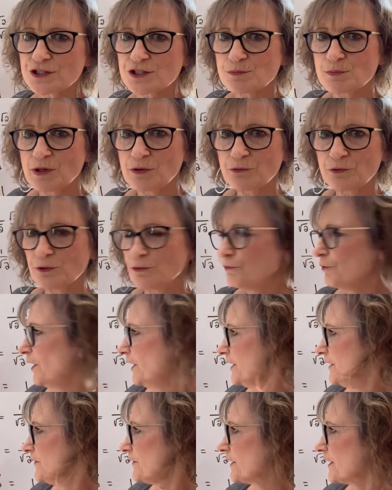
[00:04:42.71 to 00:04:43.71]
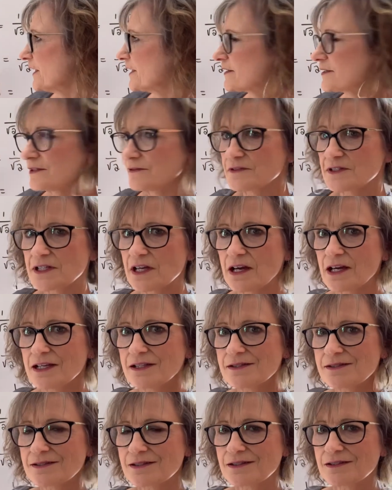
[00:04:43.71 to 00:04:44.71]
but for finding the lengths of
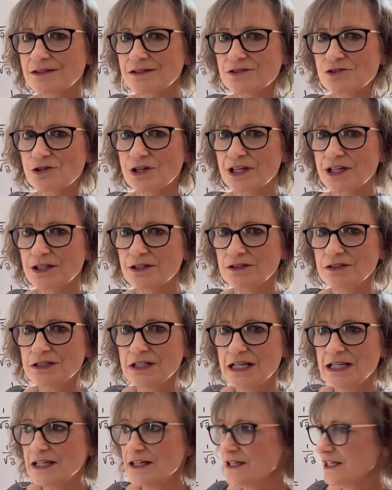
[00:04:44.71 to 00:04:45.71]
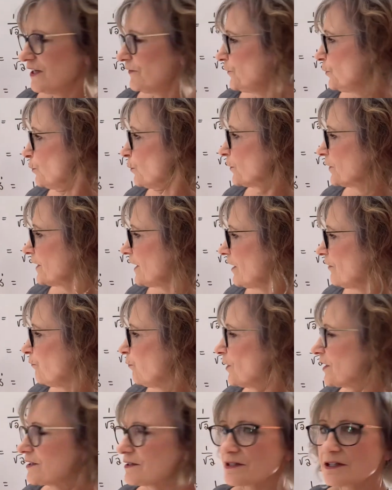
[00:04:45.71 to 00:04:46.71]
sides in the triangle if you only have
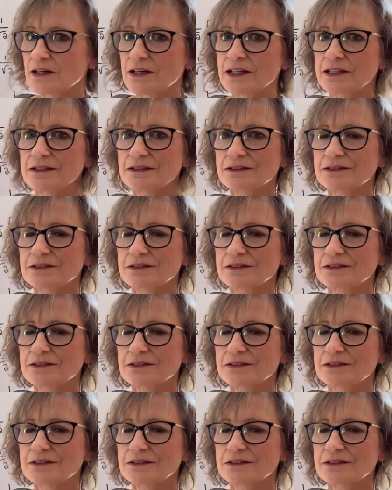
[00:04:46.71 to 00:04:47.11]
one side.